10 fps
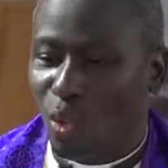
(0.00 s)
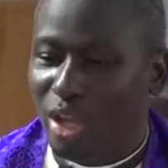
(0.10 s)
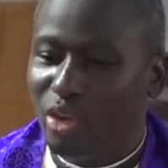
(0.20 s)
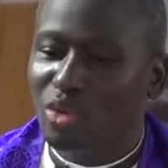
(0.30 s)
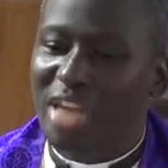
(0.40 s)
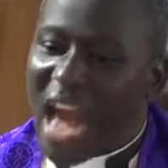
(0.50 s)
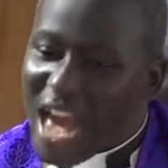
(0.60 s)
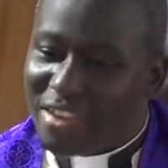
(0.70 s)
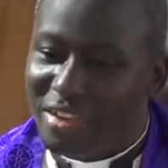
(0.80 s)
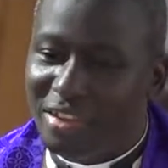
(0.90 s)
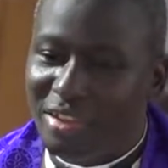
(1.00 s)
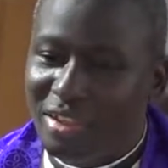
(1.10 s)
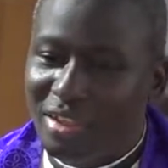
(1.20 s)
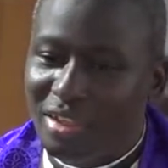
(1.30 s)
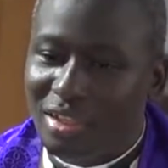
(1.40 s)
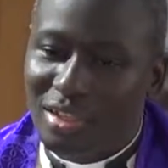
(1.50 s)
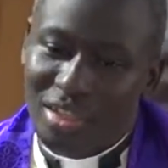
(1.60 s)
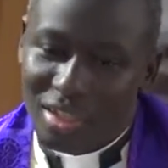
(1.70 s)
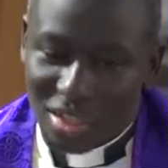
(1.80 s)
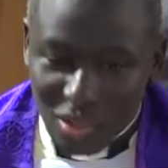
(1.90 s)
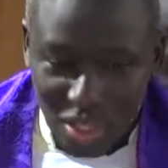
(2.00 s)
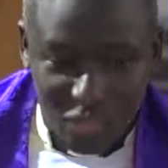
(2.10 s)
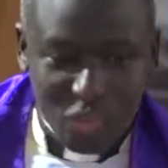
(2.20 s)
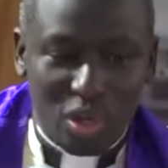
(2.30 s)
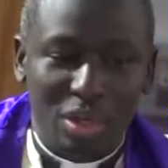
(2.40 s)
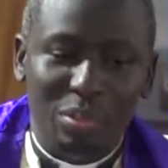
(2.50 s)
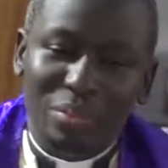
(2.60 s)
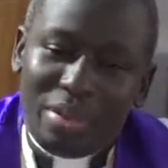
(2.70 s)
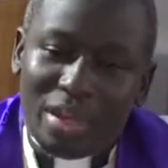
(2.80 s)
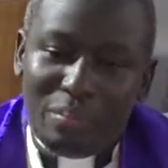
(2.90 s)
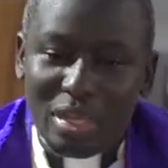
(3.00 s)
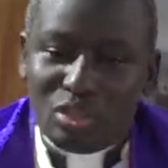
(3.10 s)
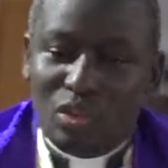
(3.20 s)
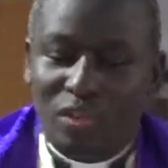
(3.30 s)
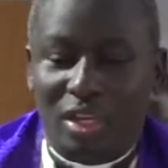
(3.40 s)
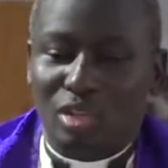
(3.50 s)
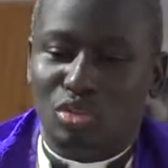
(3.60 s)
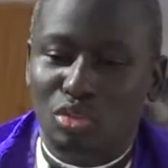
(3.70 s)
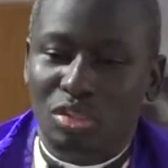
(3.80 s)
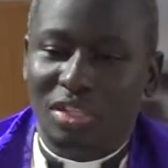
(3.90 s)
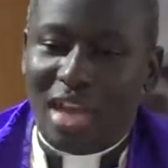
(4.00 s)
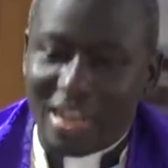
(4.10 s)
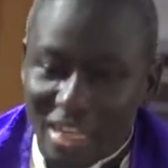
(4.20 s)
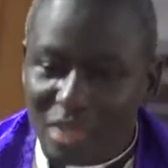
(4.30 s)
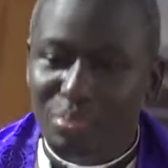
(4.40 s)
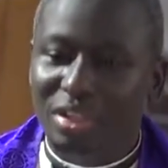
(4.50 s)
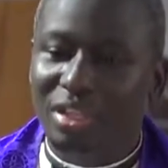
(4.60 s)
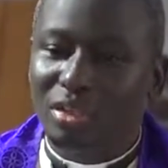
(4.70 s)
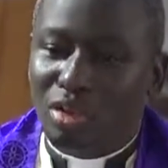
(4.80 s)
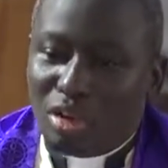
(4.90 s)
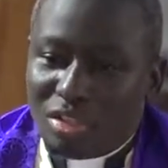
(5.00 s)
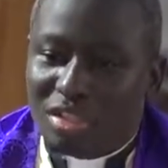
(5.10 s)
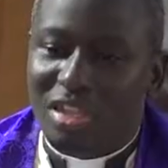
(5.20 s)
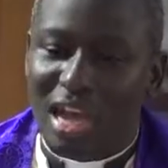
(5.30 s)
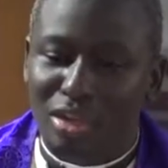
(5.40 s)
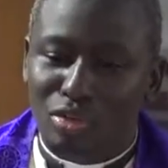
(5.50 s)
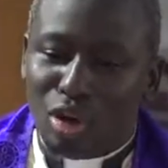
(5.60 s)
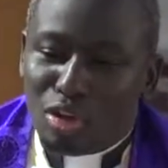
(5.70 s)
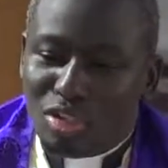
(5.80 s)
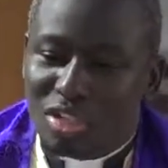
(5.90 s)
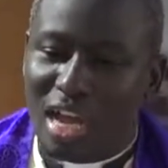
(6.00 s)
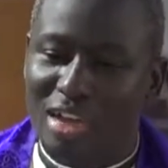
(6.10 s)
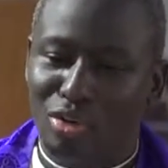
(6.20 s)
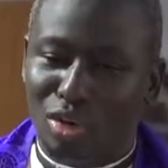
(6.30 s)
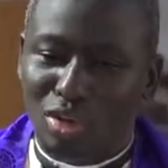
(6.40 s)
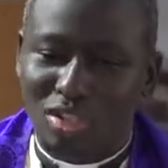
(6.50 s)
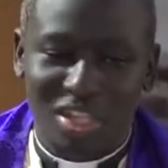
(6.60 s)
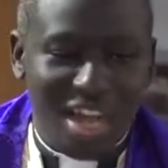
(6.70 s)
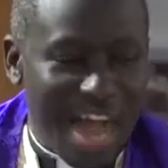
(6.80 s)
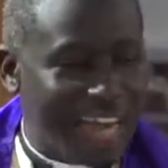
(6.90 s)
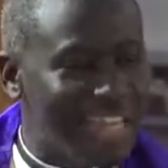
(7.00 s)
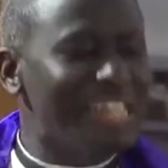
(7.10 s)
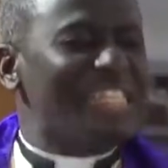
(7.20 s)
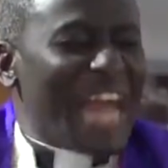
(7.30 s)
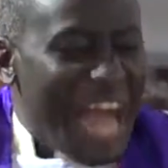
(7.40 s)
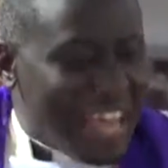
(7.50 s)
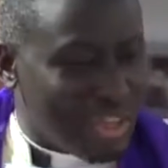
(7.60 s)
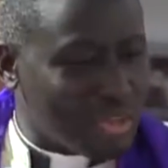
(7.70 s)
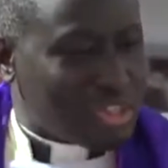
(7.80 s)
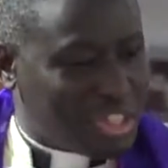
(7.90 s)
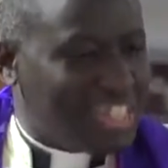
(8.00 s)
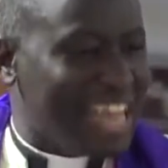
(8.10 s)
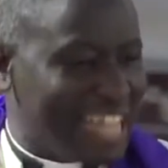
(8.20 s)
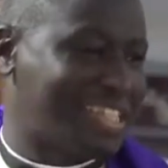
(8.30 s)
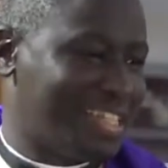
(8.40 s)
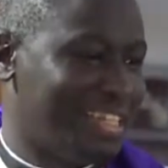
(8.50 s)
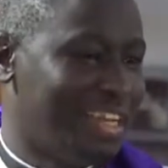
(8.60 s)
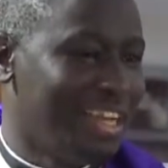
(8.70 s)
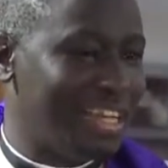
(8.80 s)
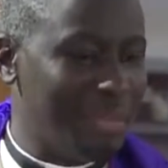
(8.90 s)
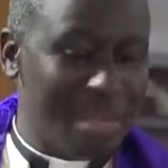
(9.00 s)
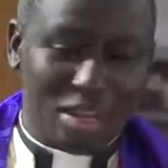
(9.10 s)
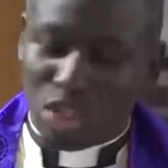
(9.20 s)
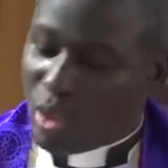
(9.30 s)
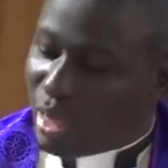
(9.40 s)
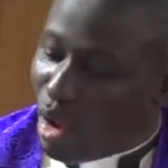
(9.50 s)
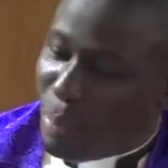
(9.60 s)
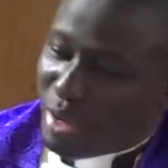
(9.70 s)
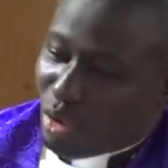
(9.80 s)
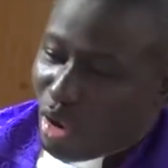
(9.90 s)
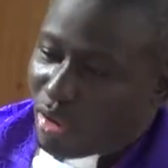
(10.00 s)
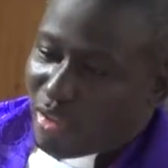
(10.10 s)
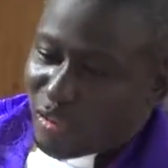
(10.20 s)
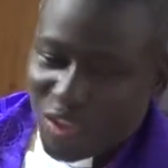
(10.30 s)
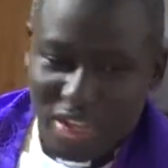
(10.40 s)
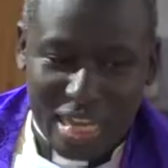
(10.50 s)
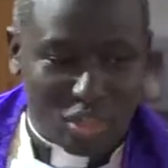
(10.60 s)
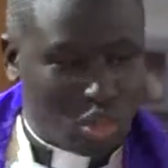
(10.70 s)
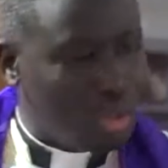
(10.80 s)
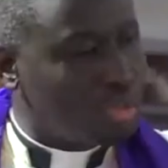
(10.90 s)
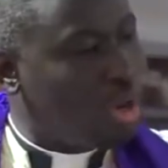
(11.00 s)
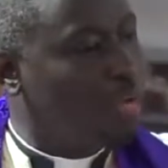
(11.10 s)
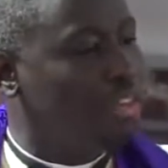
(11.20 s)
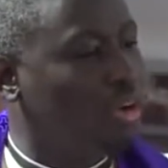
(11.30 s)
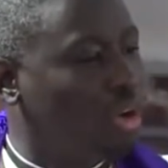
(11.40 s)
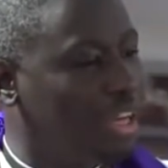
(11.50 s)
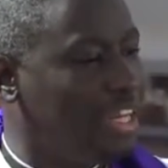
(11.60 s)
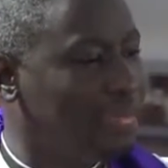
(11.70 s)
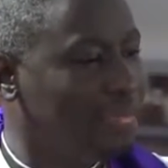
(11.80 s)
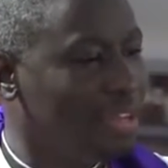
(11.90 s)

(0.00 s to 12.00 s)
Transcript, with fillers: When you die, they give you maybe a best of the kasut and then bring lots and lots and lots and they tie you seriously. They make sure they open all the fingers so don't go with the coin.